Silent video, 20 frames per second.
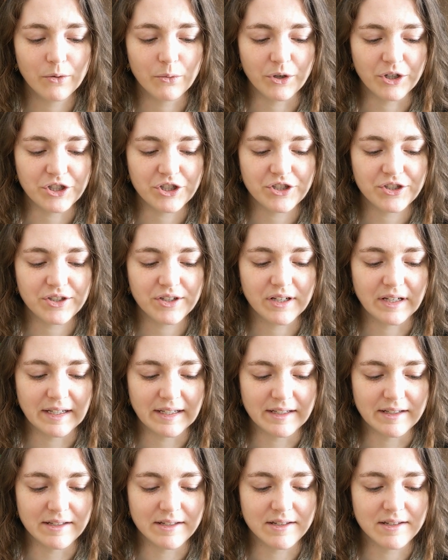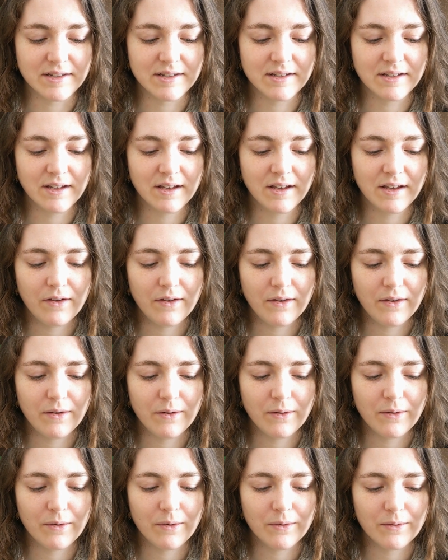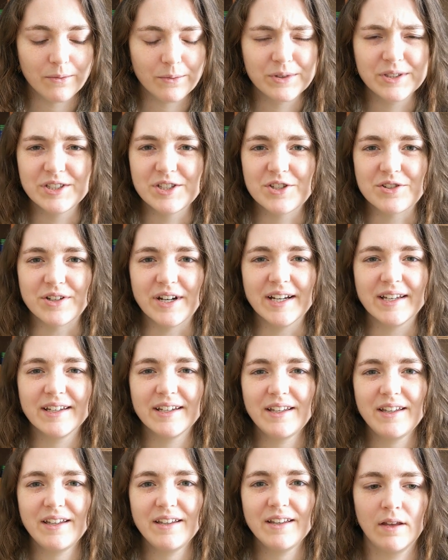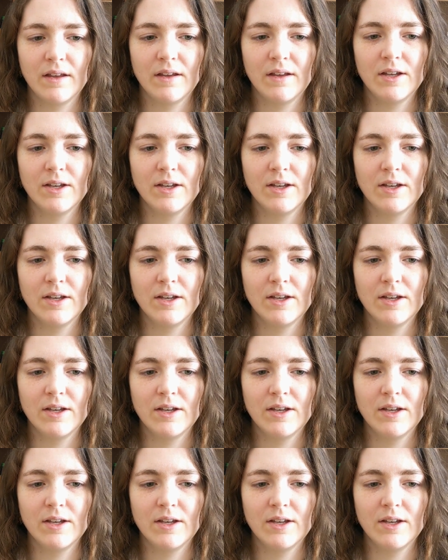which is really striking.